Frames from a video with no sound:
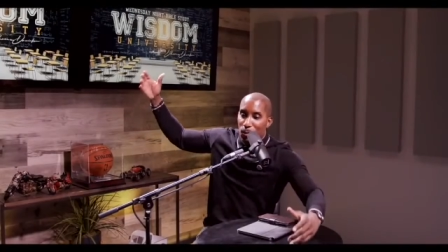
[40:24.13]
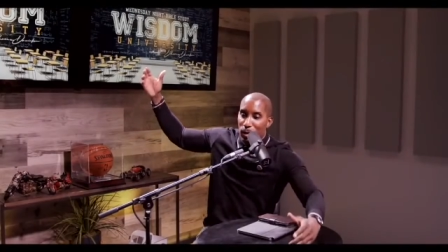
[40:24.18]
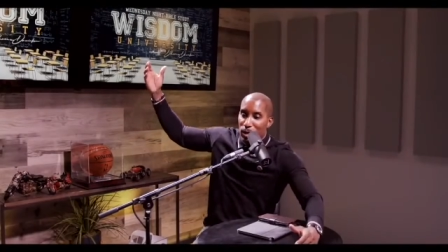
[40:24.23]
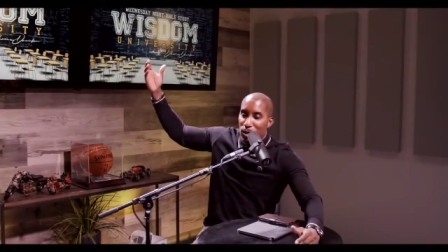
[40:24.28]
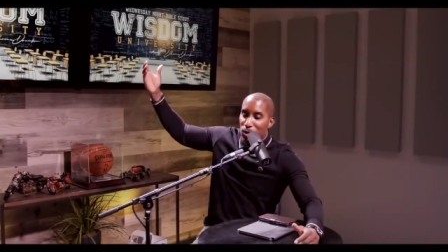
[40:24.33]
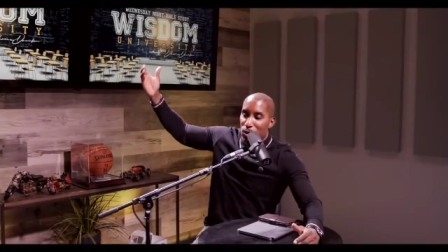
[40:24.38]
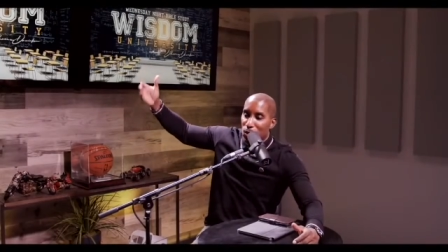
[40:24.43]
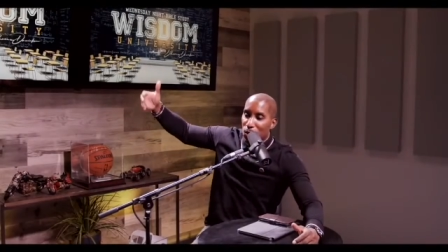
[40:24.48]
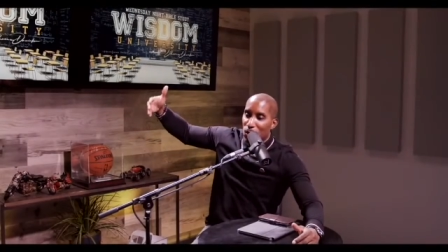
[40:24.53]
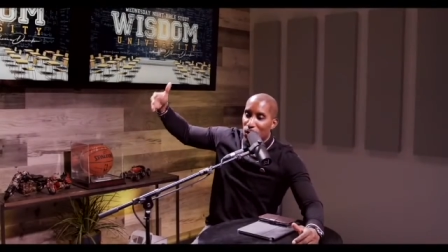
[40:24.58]
we
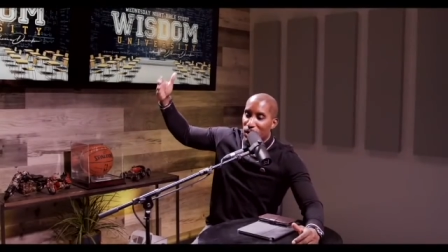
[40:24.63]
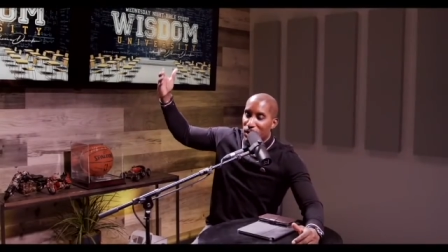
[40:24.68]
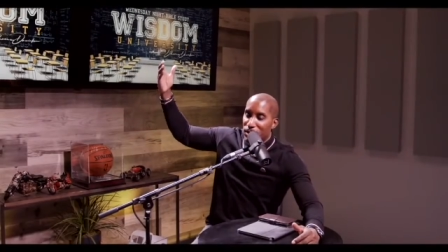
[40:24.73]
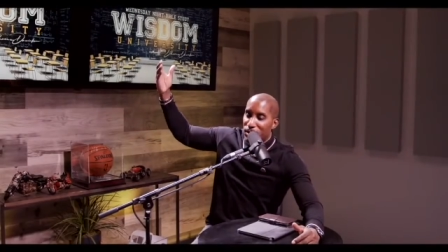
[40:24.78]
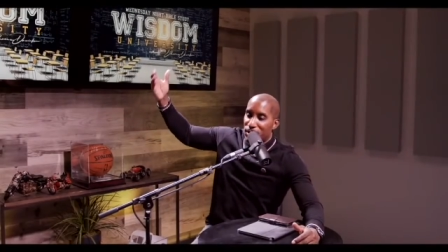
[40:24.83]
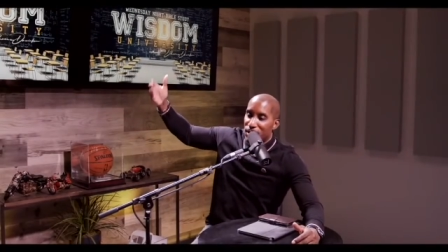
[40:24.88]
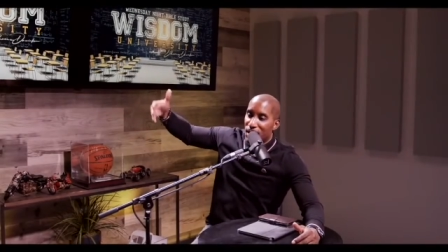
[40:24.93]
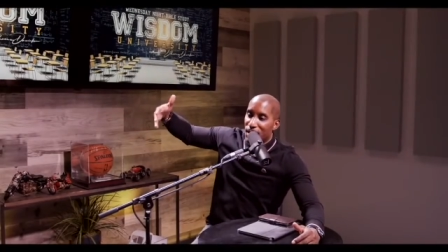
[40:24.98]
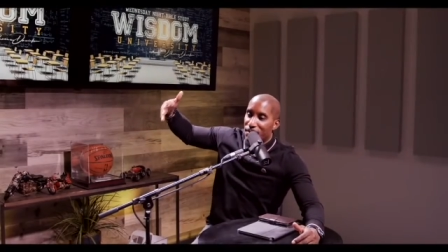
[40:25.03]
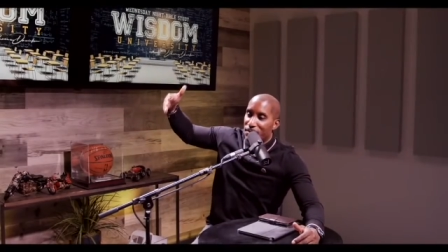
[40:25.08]
doing
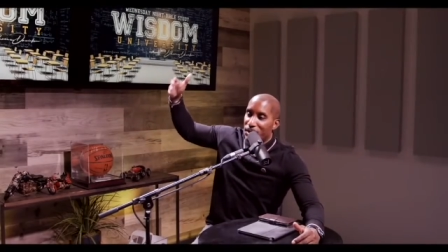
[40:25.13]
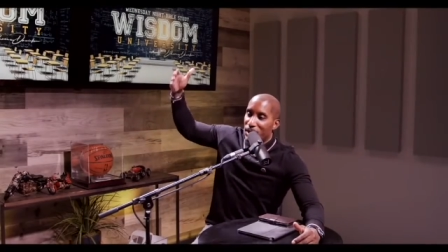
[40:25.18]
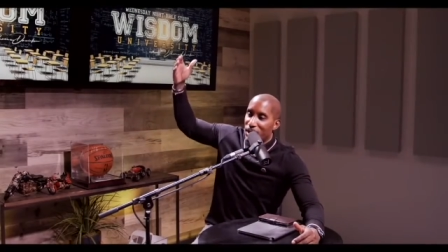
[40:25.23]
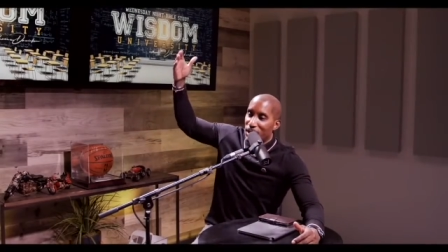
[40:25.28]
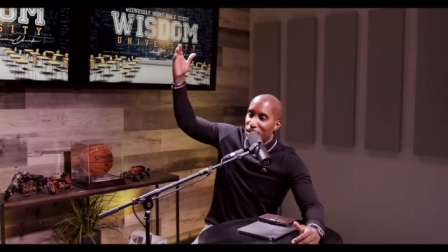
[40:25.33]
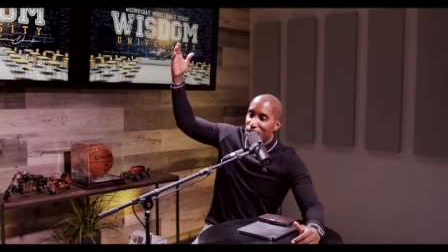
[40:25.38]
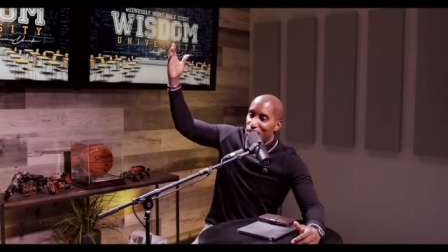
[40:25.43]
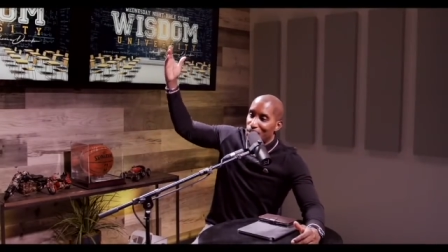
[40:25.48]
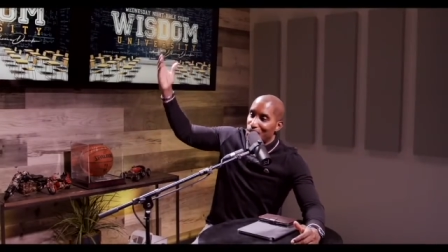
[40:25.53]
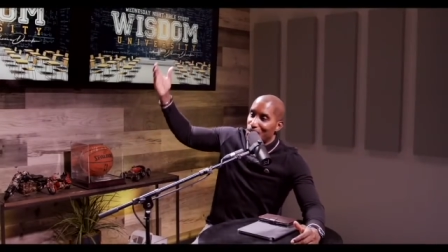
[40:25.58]

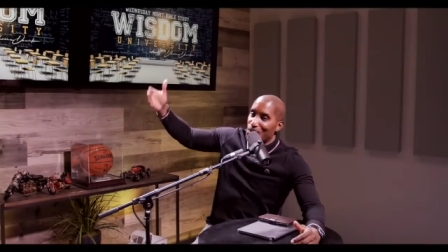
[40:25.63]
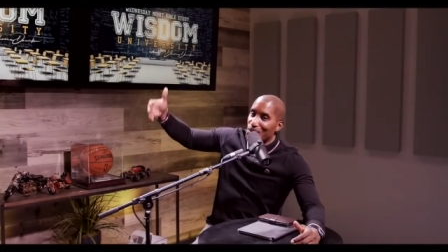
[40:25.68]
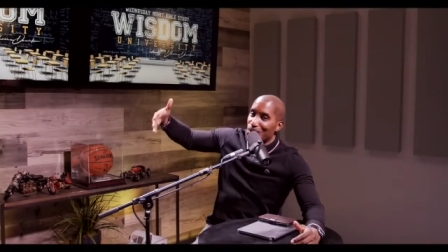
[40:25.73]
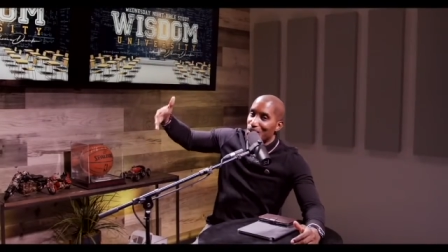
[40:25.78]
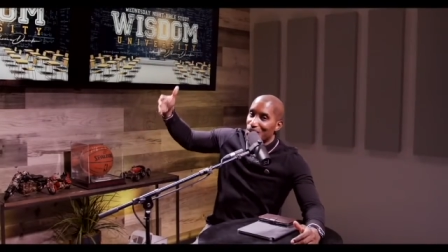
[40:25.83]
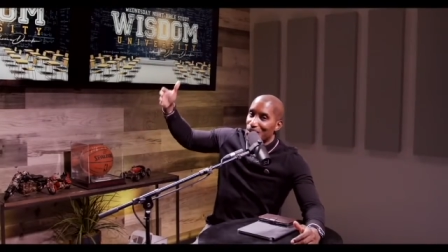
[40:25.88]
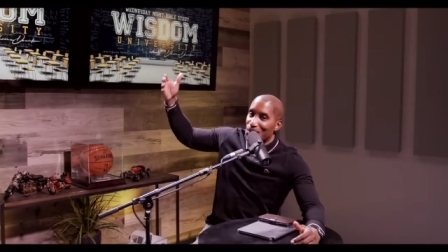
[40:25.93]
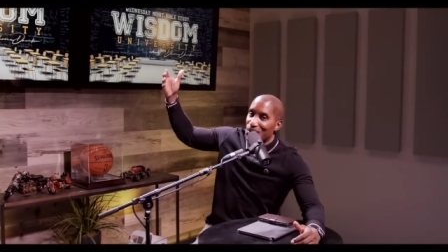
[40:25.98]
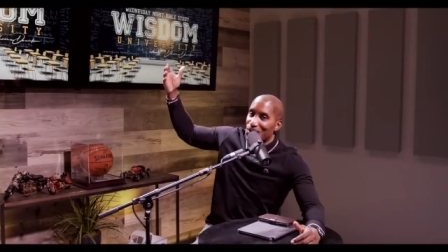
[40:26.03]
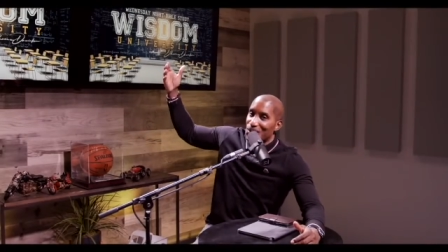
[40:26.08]
something
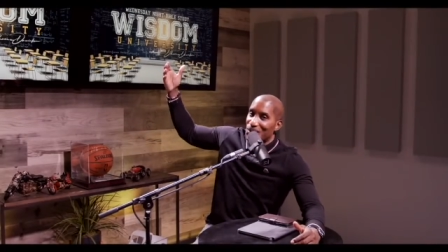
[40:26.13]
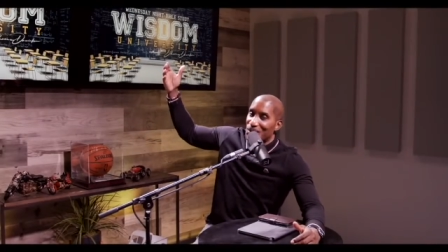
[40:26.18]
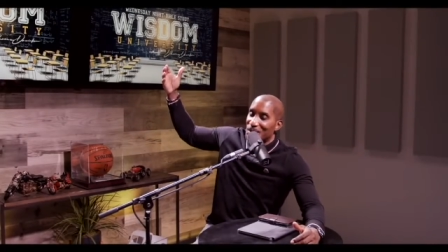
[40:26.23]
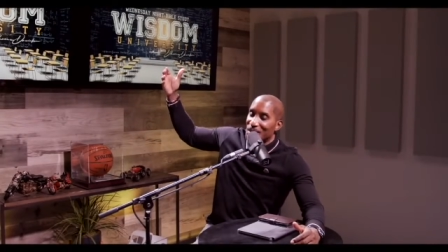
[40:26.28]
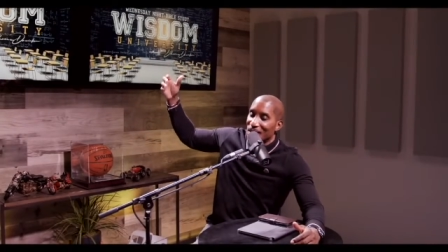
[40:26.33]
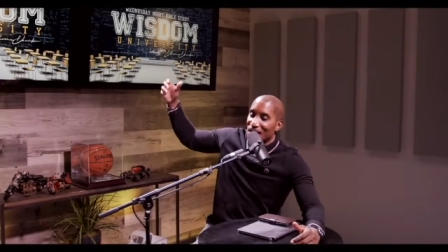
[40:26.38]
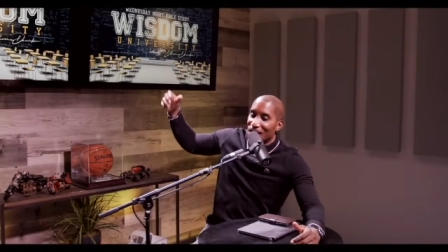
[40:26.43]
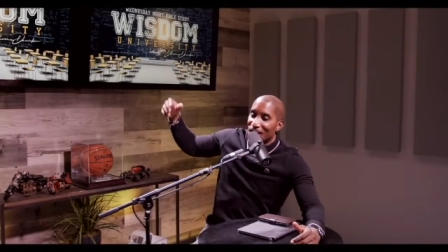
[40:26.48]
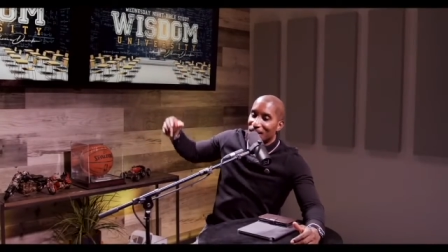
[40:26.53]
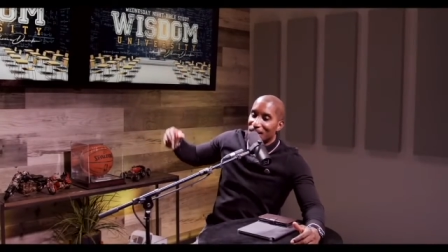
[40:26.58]
new.
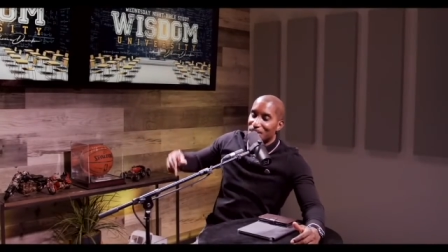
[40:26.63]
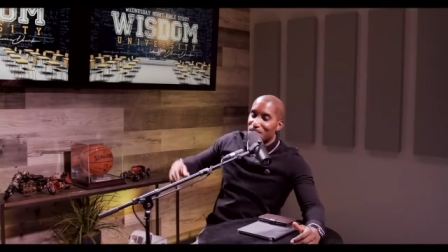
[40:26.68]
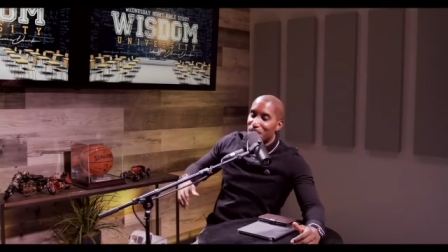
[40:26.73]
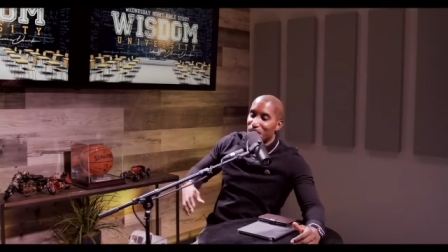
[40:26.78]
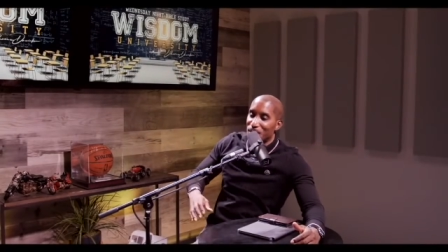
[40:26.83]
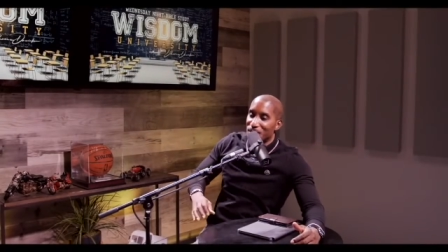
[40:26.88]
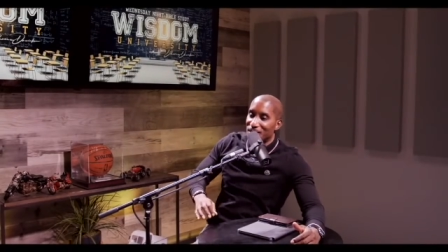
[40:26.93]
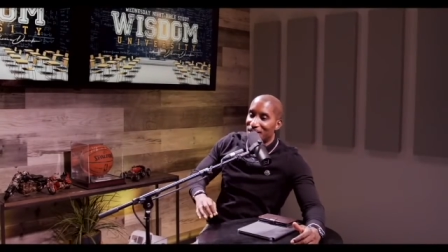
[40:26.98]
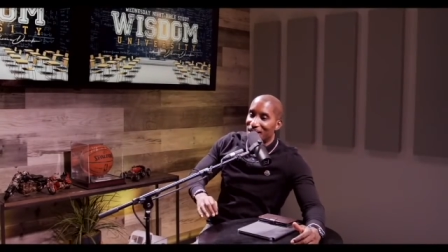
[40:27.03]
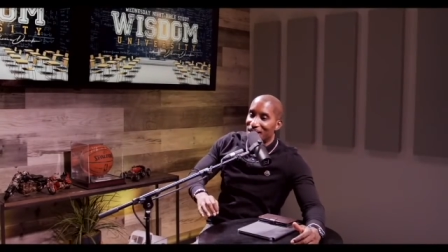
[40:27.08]
Let's
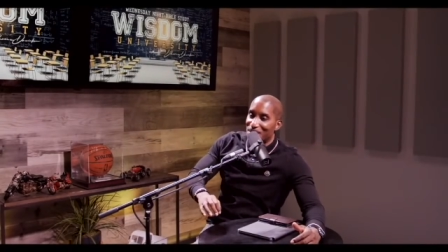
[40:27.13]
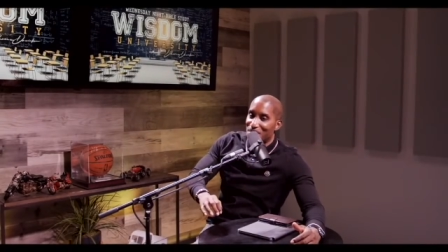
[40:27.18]
put